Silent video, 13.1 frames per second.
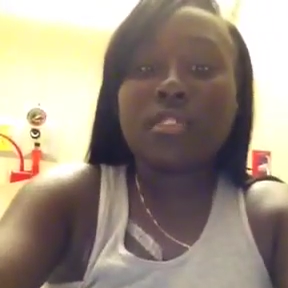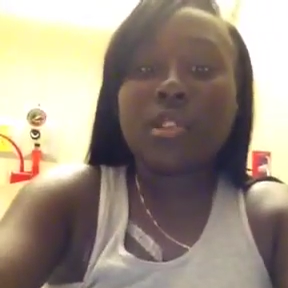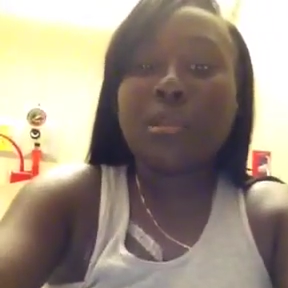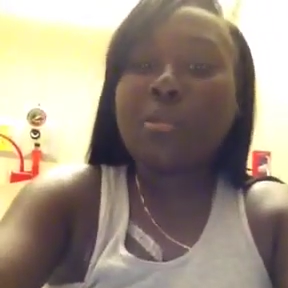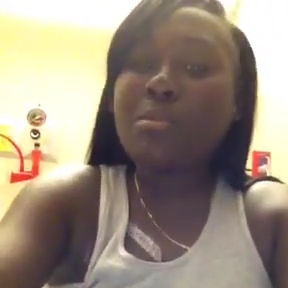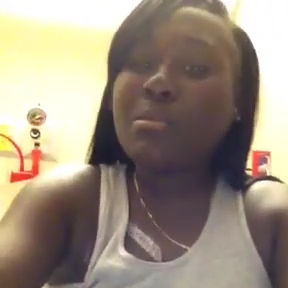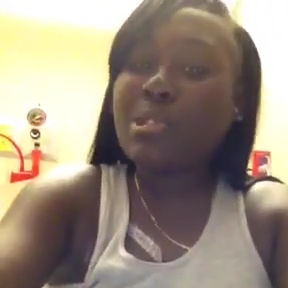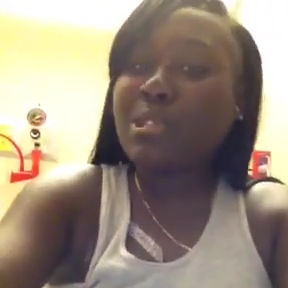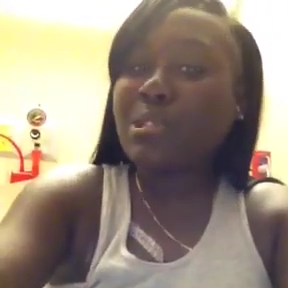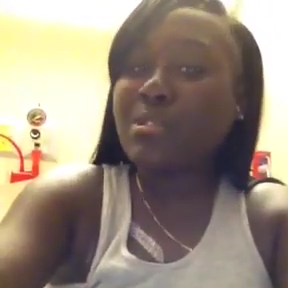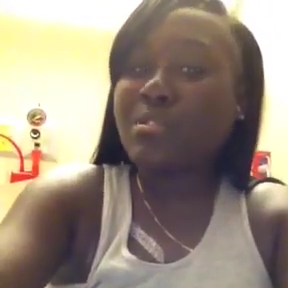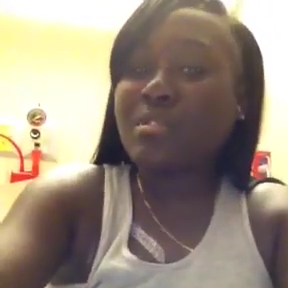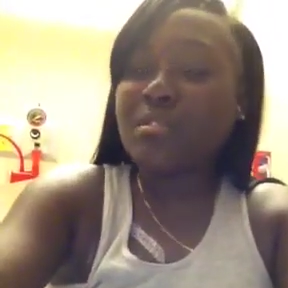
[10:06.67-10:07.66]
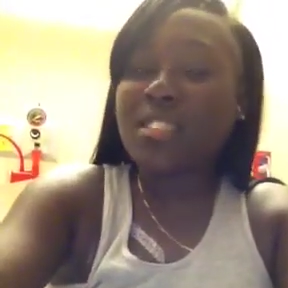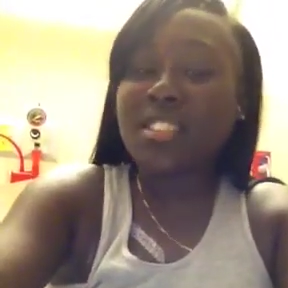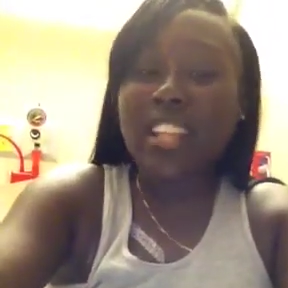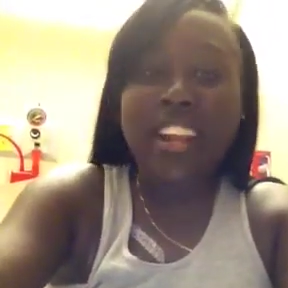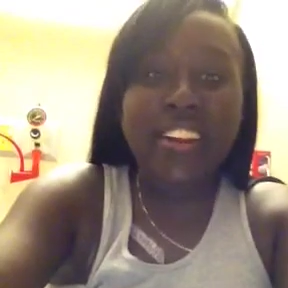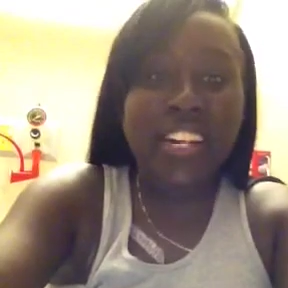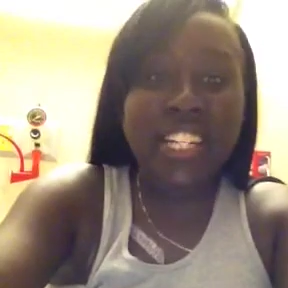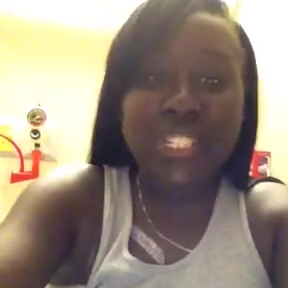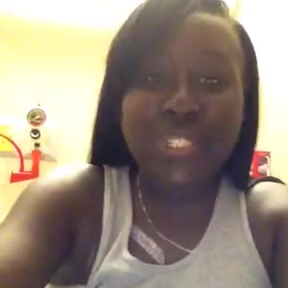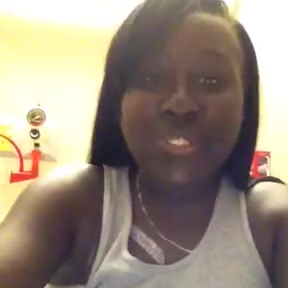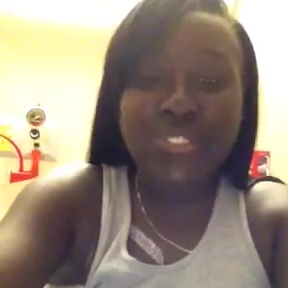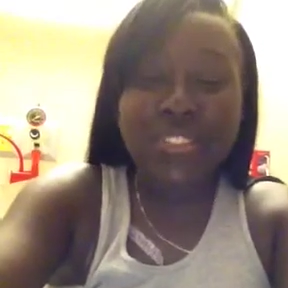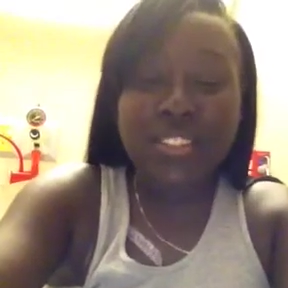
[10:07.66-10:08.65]
People do stare at
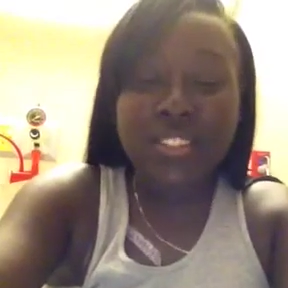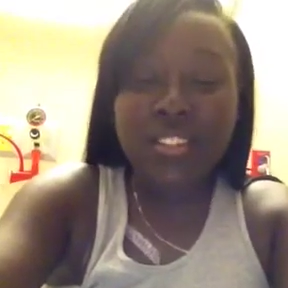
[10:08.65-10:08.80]
you,